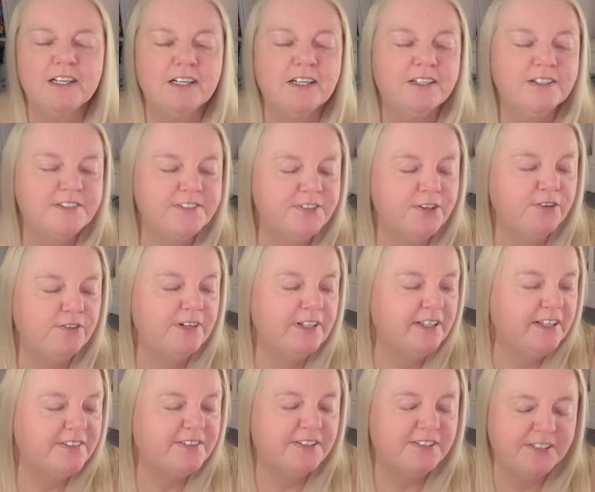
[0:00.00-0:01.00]
Sorry,
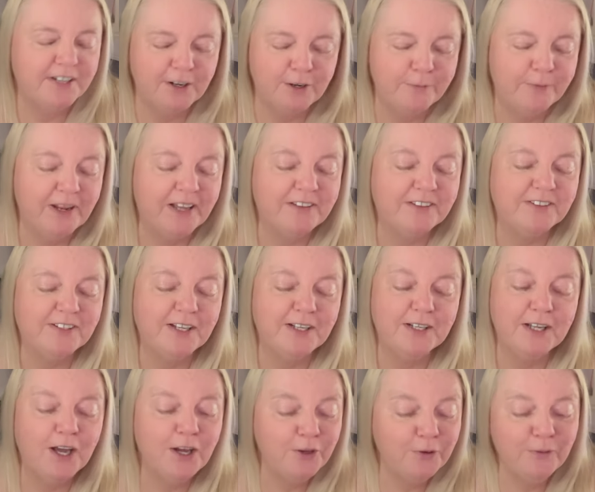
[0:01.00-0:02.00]
that's a terrible accent.
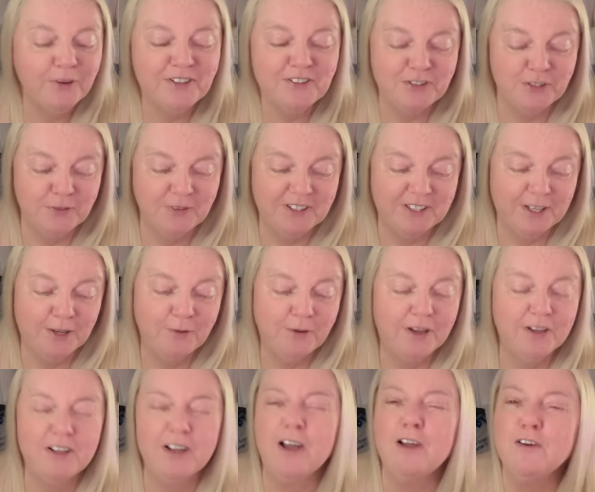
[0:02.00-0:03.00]
I always do it though.
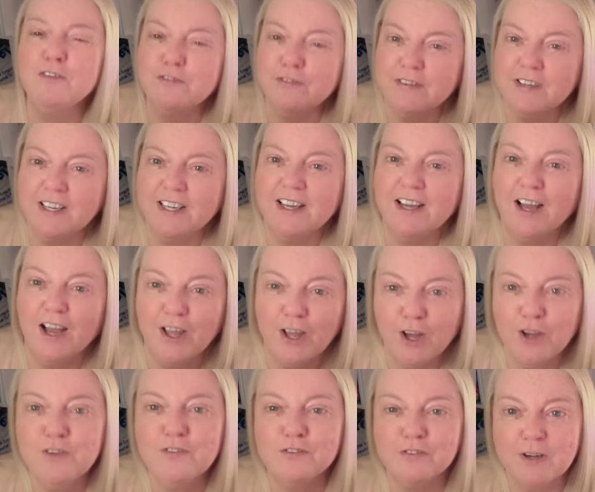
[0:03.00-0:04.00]
I over I
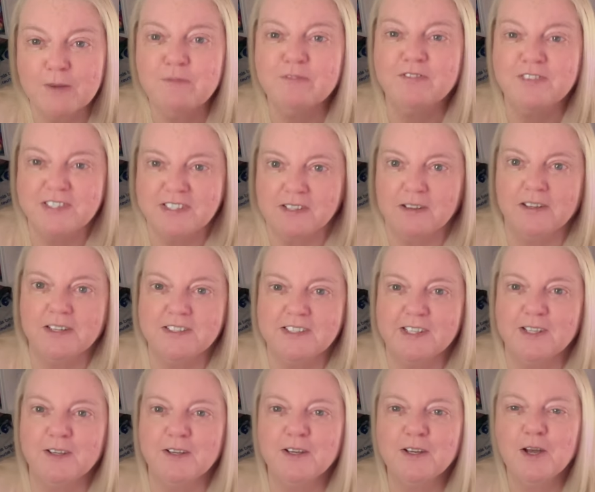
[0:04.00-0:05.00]
overemphasise
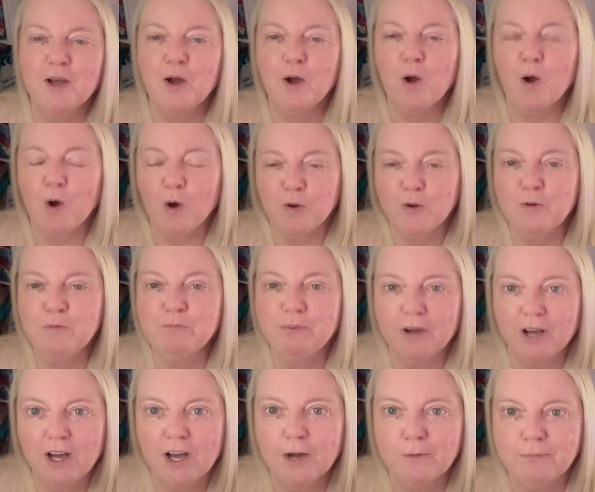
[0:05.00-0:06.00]
it on
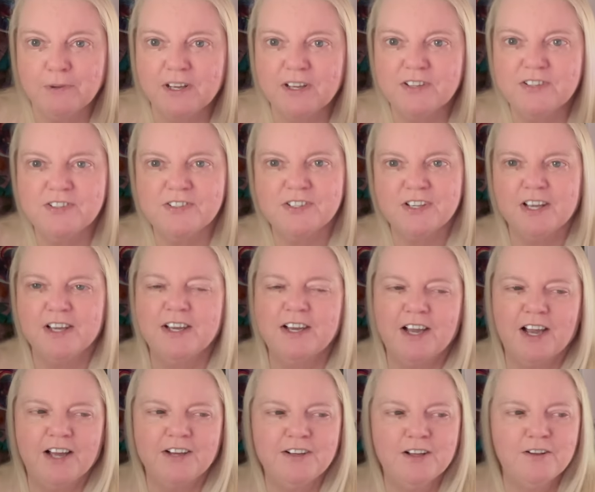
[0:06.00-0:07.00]
purpose,
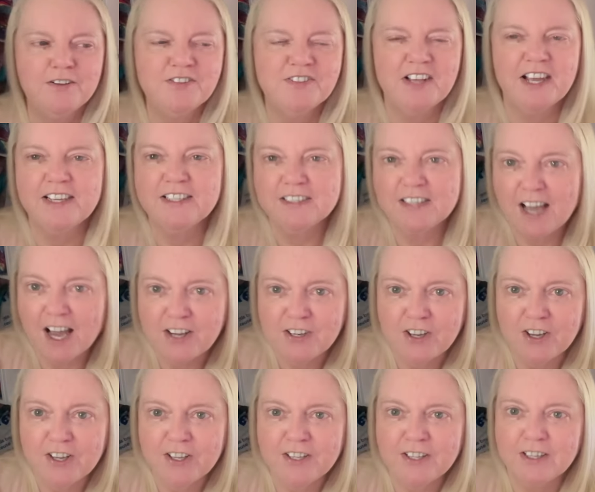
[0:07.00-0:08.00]
and I'll say,
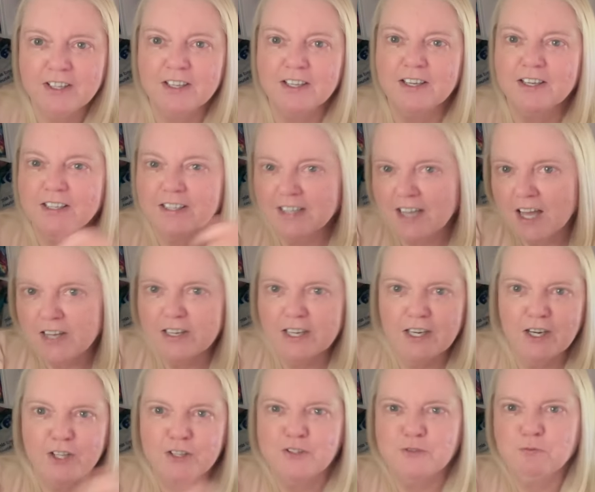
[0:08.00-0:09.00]
"Gary, Gary,
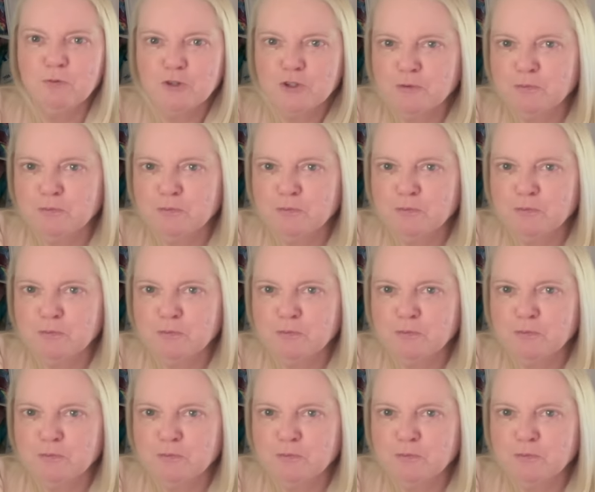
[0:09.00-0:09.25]
let's watch